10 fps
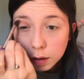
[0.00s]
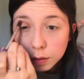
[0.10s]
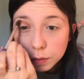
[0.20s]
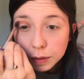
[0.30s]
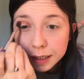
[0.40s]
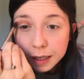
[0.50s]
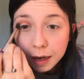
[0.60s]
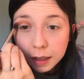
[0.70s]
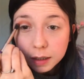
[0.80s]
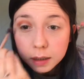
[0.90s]
Oh, these are
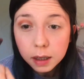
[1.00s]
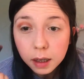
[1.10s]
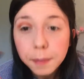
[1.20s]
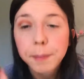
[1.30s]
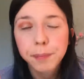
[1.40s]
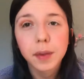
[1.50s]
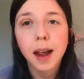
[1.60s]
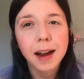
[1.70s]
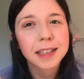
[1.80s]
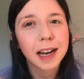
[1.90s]
nice.
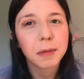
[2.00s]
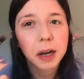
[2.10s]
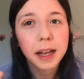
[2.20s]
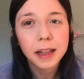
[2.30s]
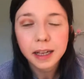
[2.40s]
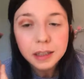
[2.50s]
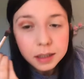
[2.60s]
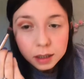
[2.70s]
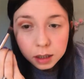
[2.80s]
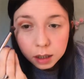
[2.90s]
I can tell I'm gonna like these.